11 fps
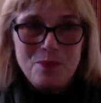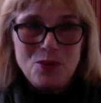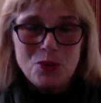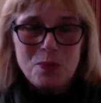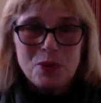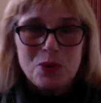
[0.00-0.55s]

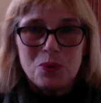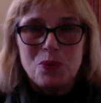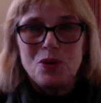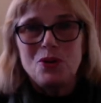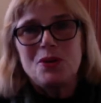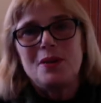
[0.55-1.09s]
Jupiter
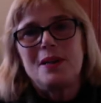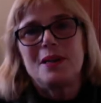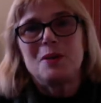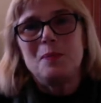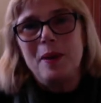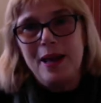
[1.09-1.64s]
would just
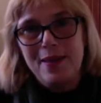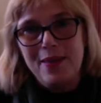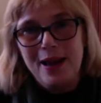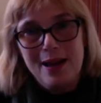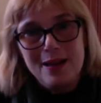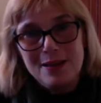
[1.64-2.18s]
expand
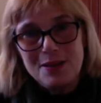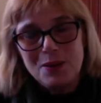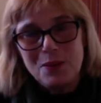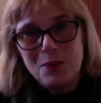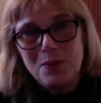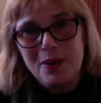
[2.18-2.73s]
that.
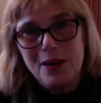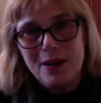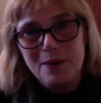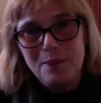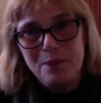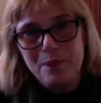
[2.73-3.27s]
So
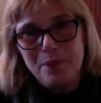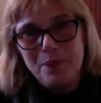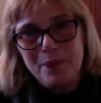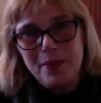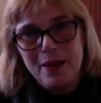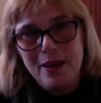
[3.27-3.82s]

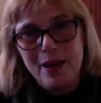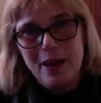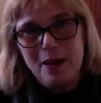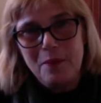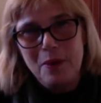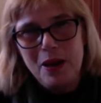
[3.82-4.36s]

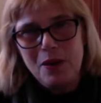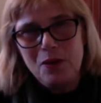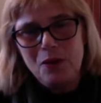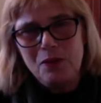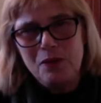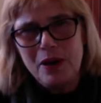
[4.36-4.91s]
it make
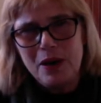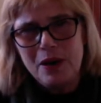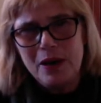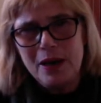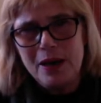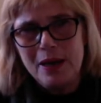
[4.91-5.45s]
you
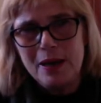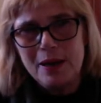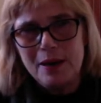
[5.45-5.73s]
very,